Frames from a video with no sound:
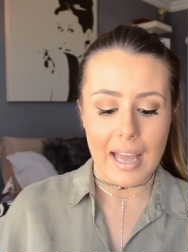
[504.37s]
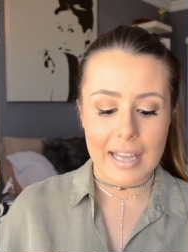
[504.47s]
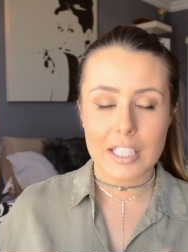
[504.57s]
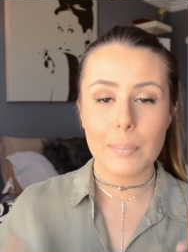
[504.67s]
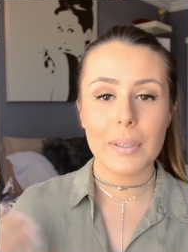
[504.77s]

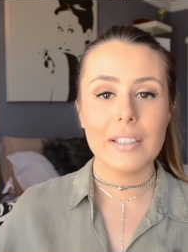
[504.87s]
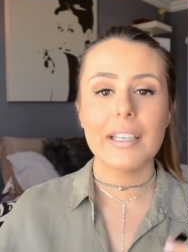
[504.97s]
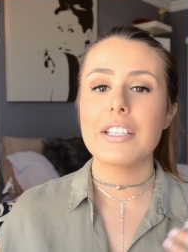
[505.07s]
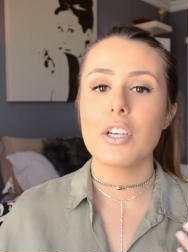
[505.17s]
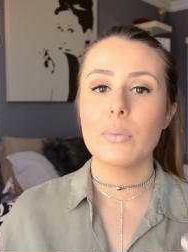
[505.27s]
and typically
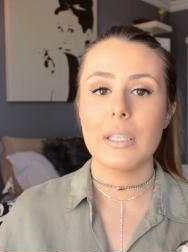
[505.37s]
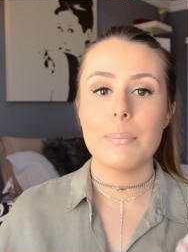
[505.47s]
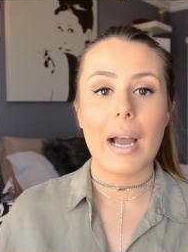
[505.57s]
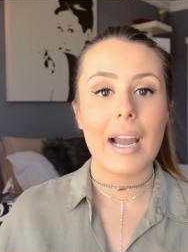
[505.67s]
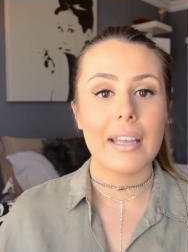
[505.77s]
I don't really
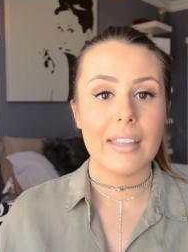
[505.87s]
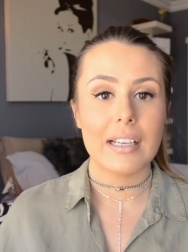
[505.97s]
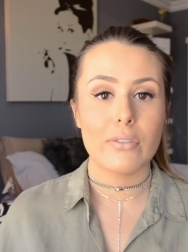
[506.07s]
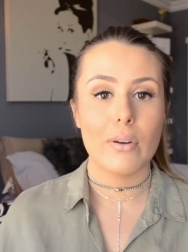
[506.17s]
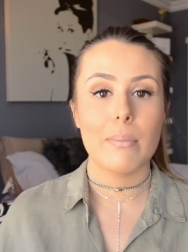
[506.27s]
buy
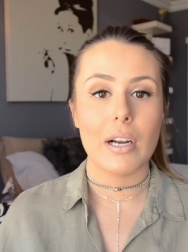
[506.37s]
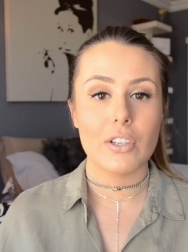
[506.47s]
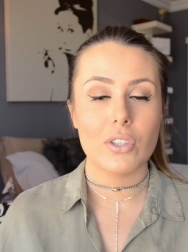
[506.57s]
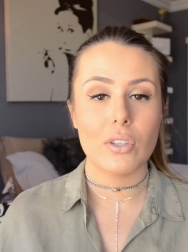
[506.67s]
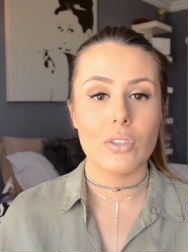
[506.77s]
things from
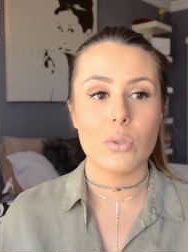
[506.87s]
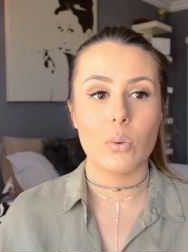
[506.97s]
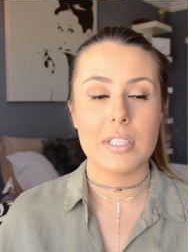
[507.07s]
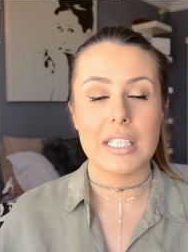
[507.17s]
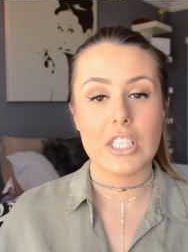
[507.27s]
Marshall's
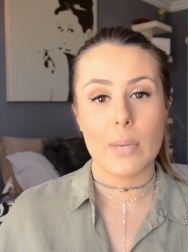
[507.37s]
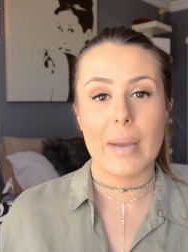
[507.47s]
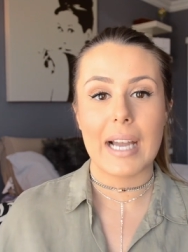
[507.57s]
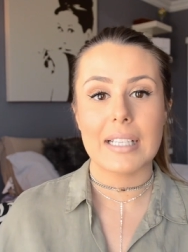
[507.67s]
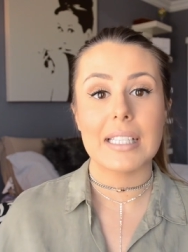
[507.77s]
or TJ
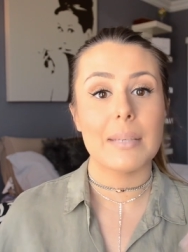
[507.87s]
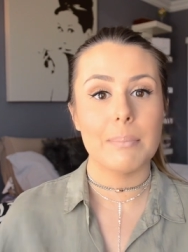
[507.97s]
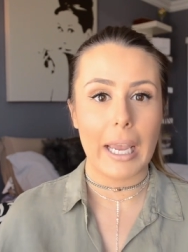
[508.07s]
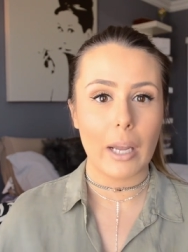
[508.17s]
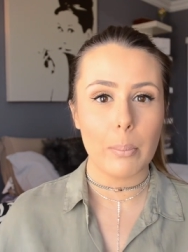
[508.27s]
Maxx, like
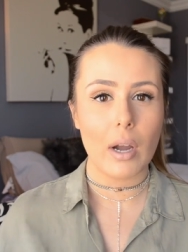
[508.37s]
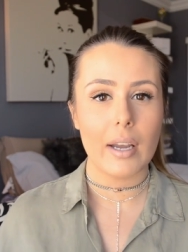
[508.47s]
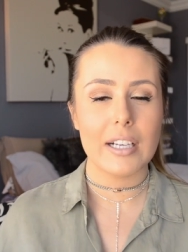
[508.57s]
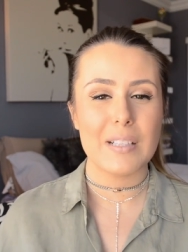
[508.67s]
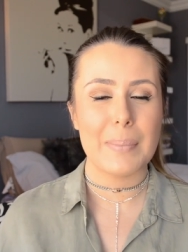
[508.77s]
makeup
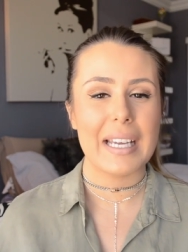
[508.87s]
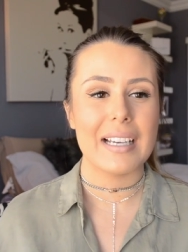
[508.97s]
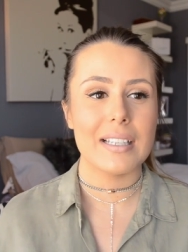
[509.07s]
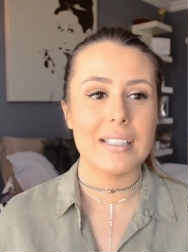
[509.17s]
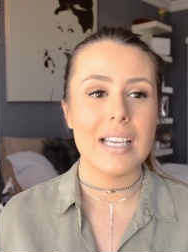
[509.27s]
products,
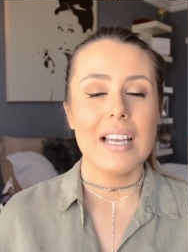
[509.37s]
because